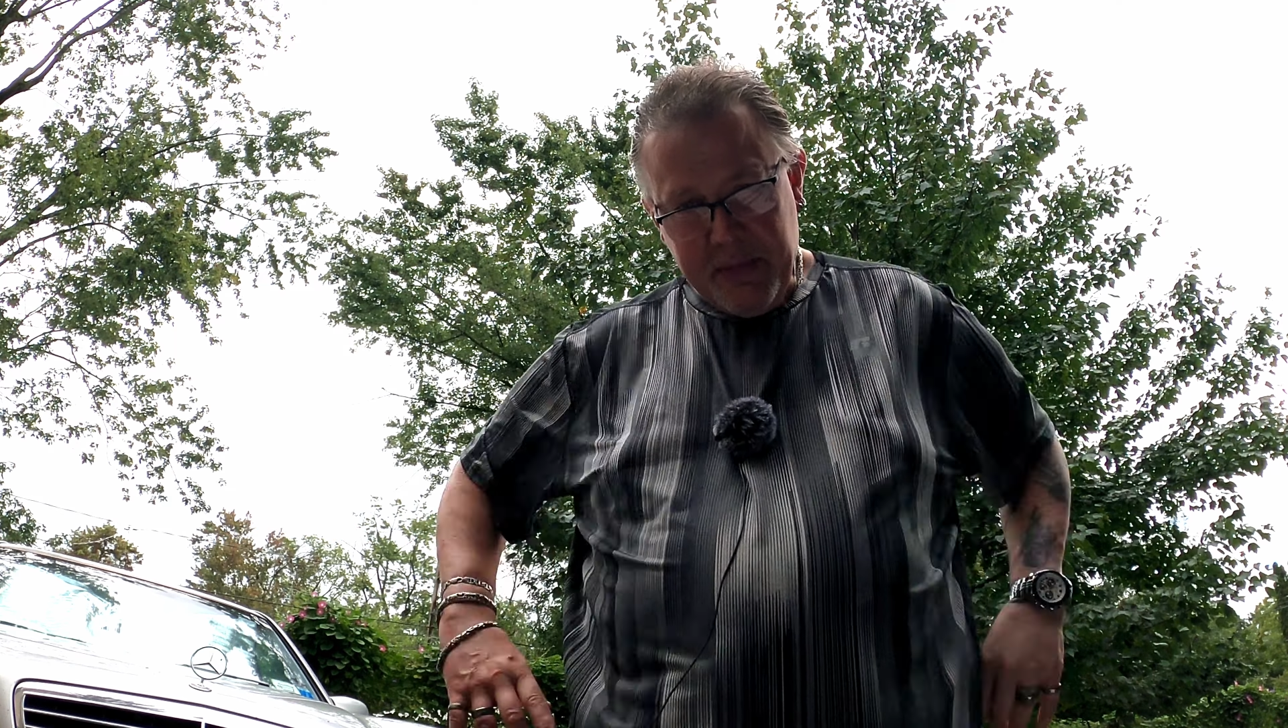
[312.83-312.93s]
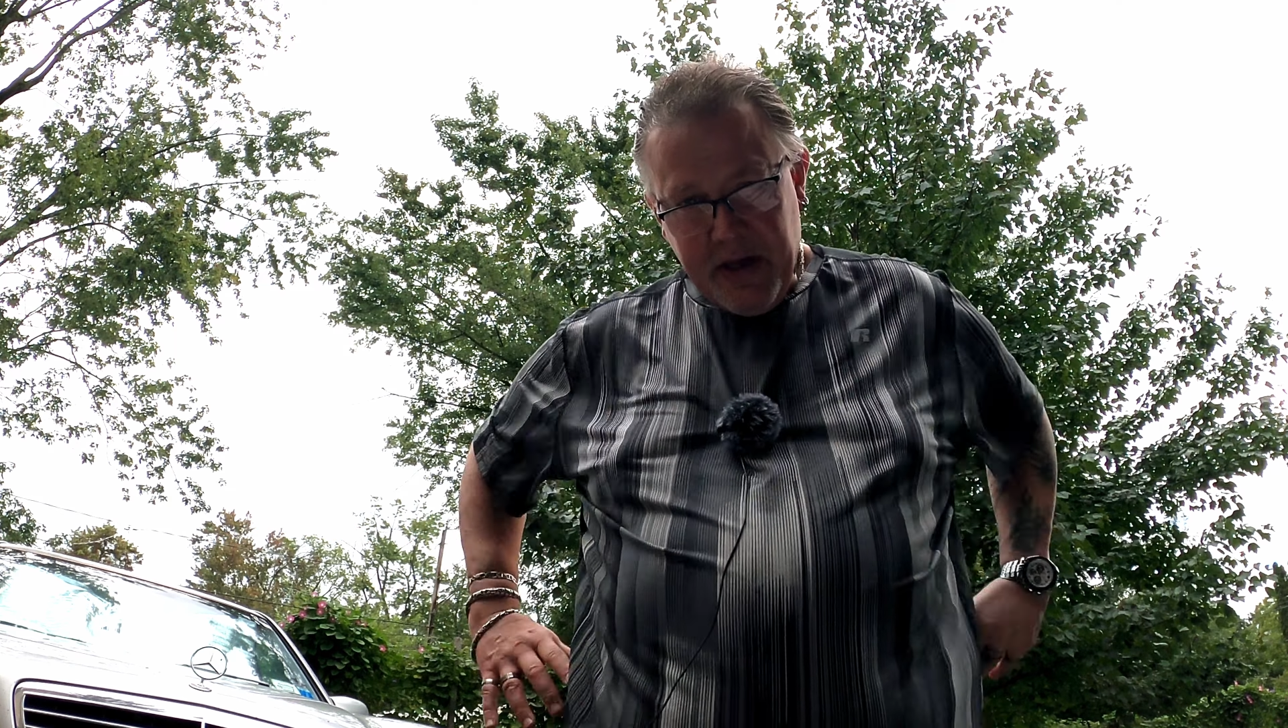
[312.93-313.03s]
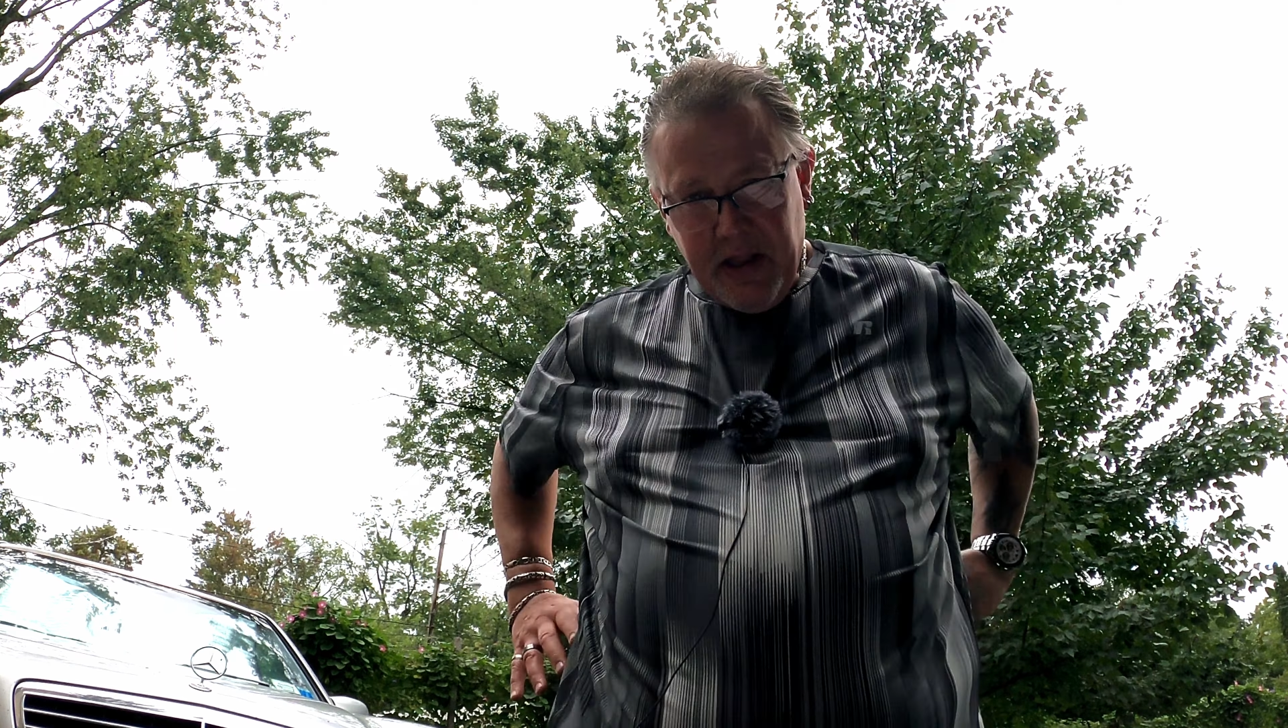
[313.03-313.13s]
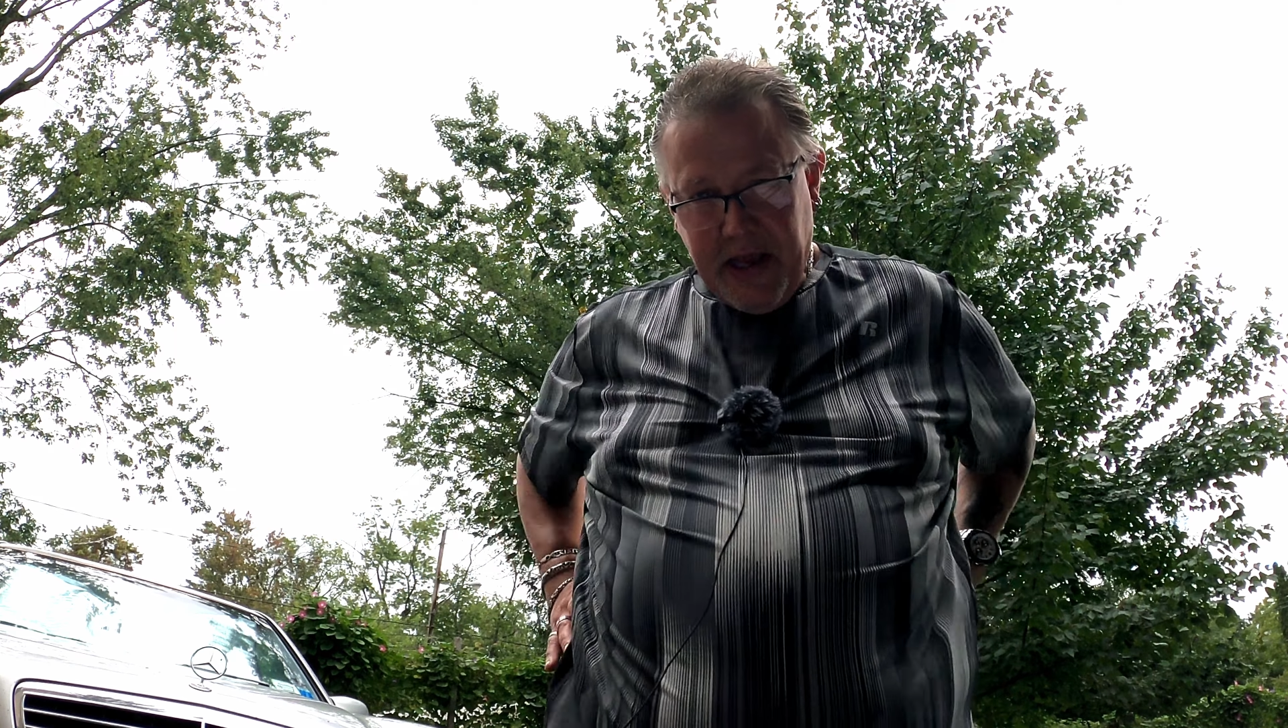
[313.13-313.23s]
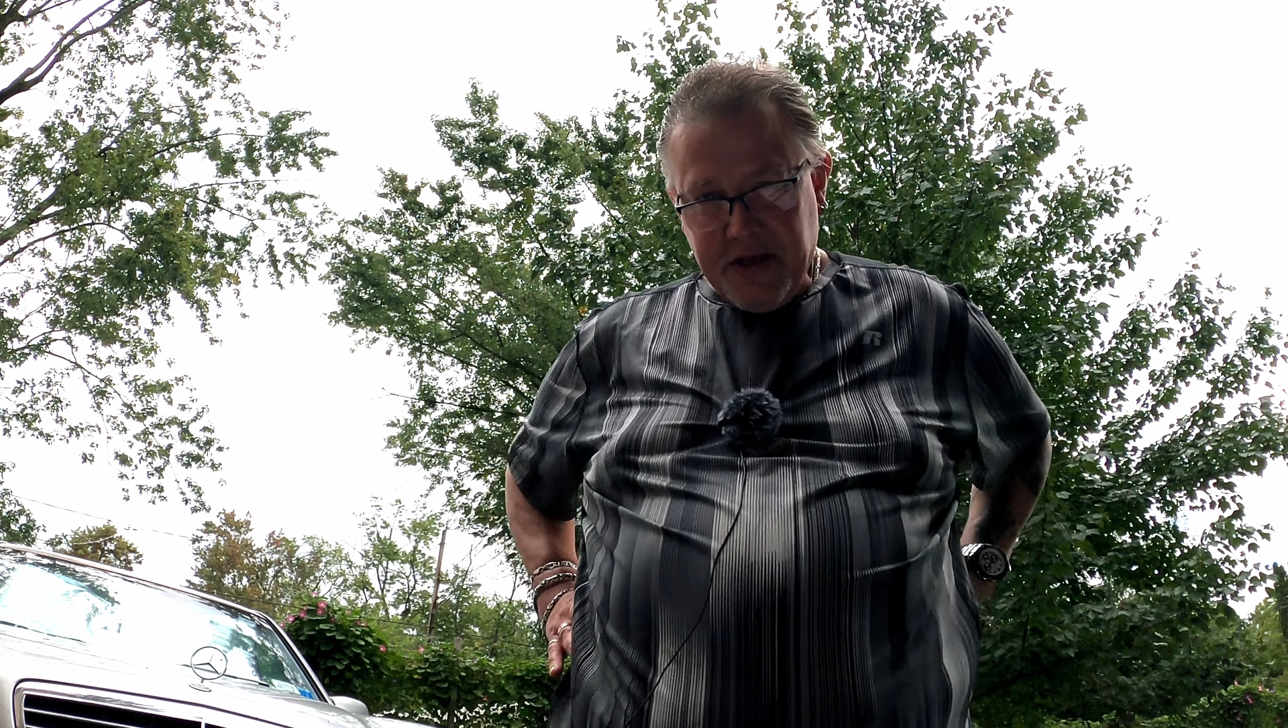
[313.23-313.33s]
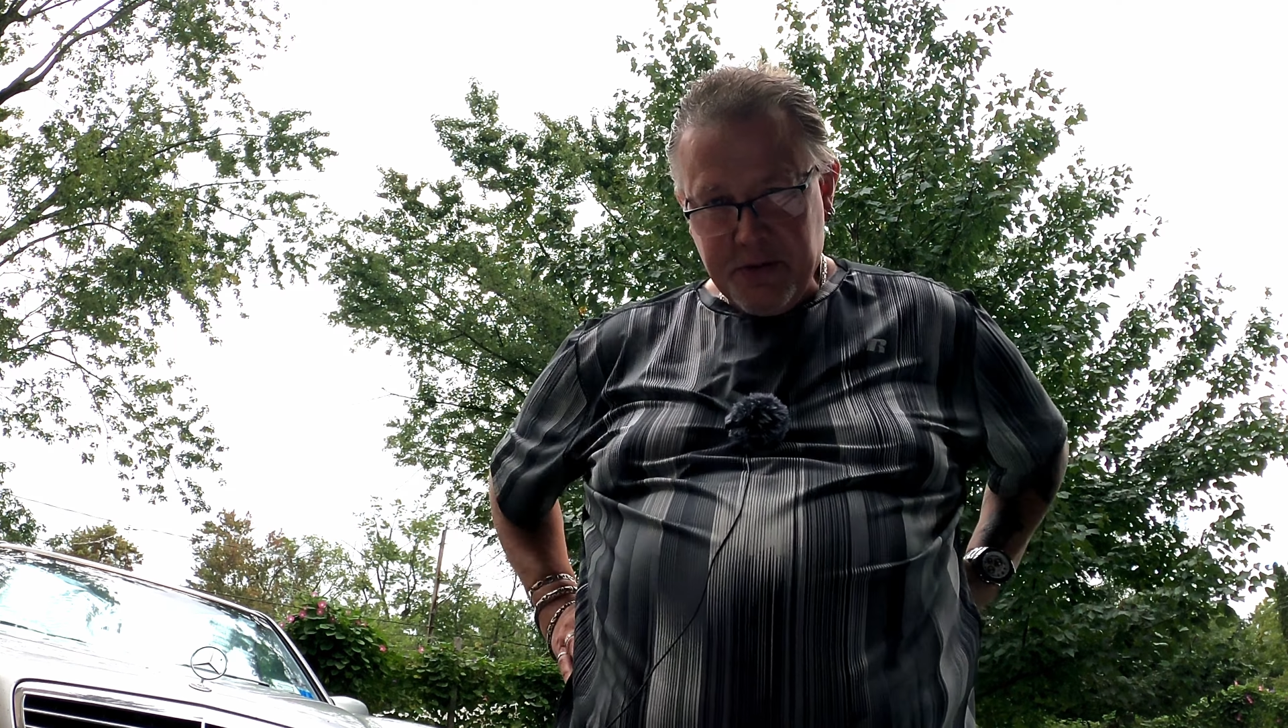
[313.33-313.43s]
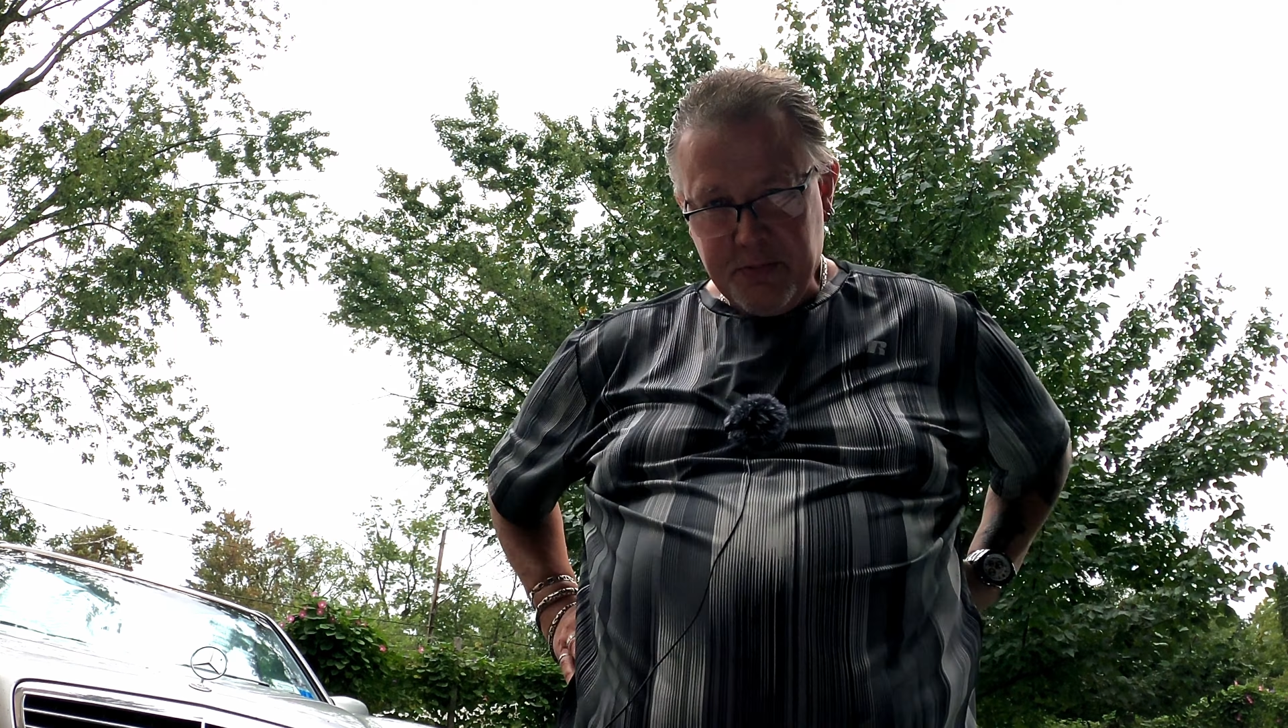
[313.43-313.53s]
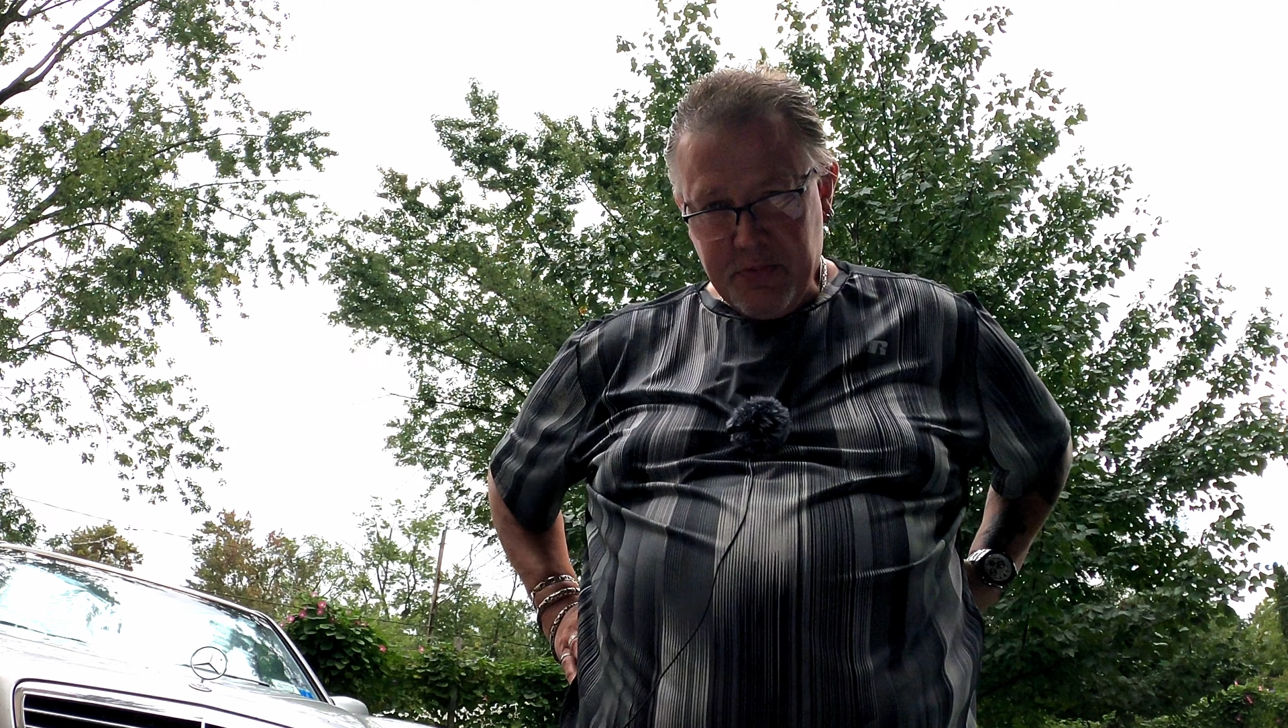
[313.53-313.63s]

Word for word: me a like